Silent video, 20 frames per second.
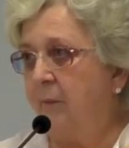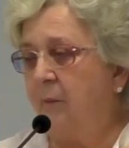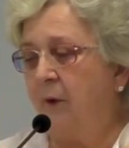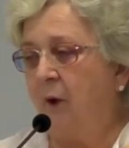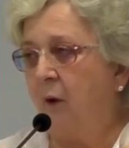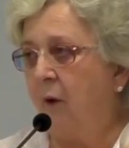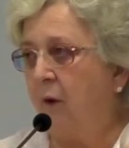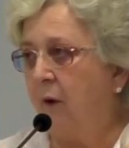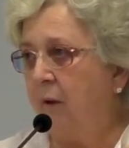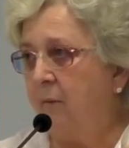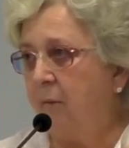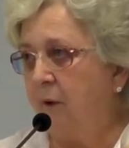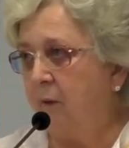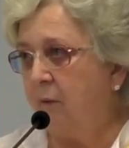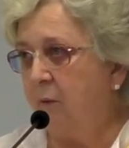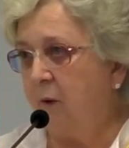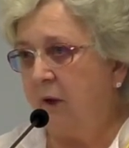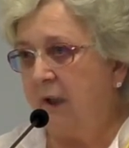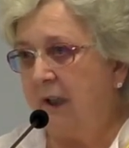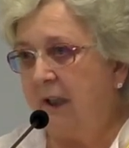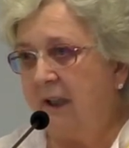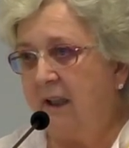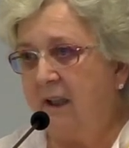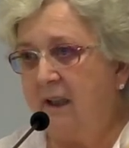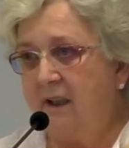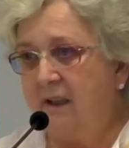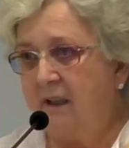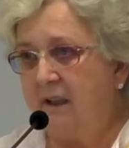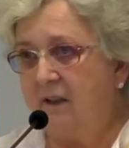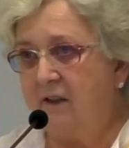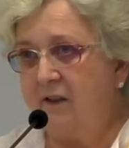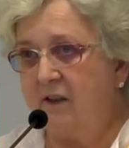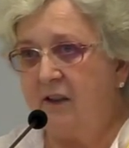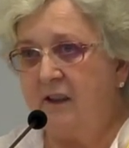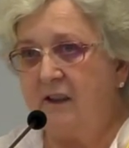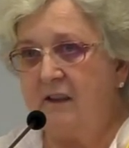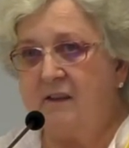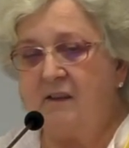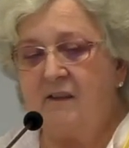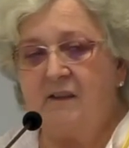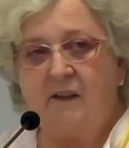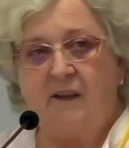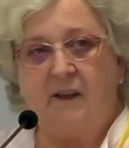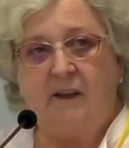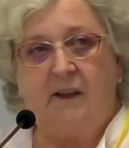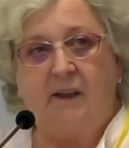horrible working conditions,